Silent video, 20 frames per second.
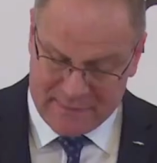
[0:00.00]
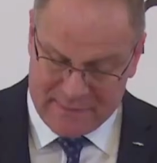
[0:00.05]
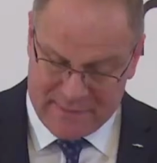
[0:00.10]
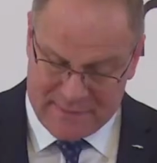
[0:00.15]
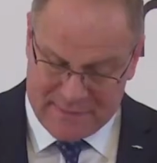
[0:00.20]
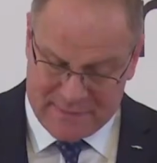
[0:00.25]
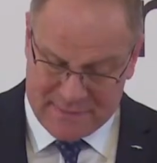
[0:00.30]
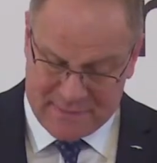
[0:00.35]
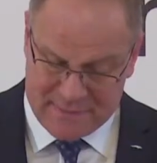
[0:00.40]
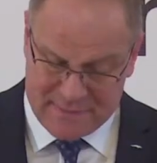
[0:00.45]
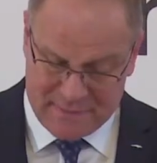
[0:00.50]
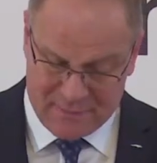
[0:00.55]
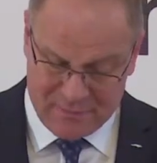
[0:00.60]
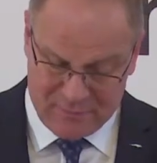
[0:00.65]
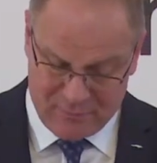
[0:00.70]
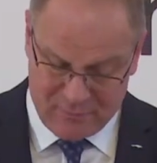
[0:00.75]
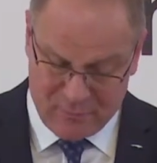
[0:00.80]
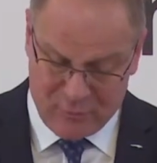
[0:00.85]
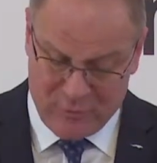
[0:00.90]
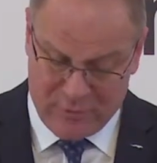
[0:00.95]
this
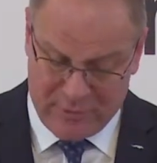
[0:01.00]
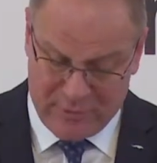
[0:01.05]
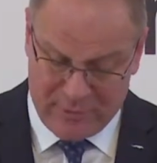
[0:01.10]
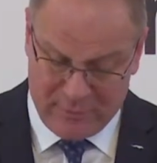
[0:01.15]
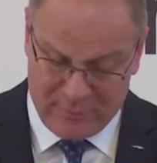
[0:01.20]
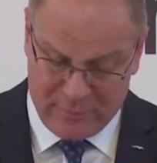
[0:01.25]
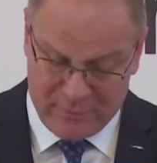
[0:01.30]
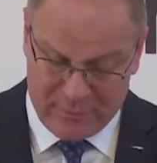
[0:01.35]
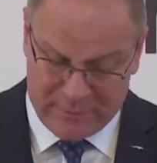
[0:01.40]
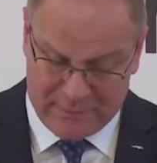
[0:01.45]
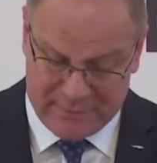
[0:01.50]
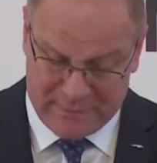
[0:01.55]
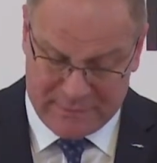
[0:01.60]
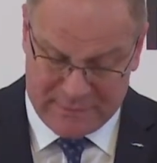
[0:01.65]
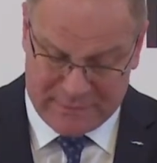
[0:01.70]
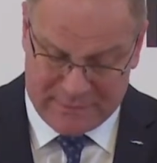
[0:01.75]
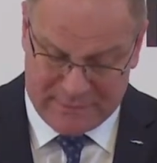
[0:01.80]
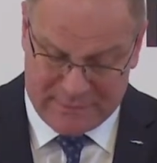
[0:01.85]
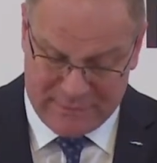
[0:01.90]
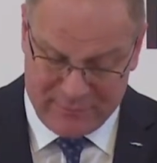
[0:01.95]
very
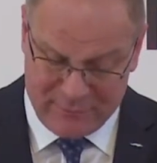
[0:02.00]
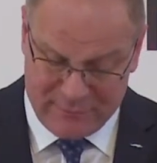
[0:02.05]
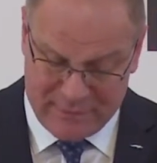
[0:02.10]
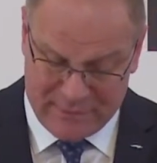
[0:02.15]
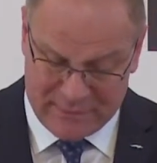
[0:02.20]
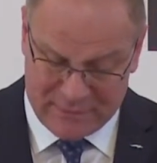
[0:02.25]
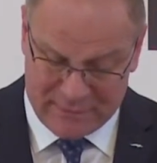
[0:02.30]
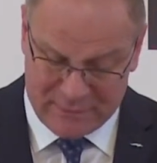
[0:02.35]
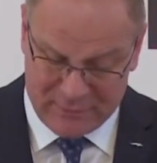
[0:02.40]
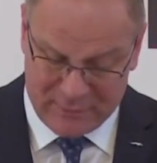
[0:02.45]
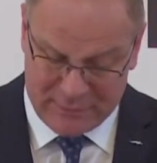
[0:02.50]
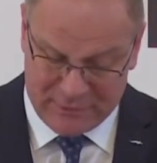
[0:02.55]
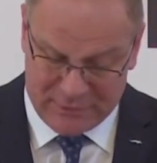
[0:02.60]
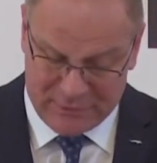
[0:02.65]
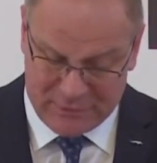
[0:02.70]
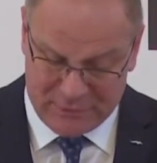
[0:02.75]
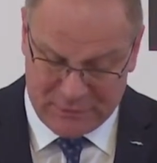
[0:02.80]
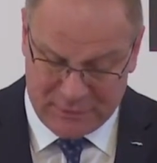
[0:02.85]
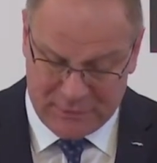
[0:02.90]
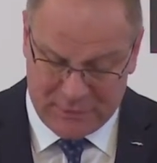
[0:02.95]
important event, which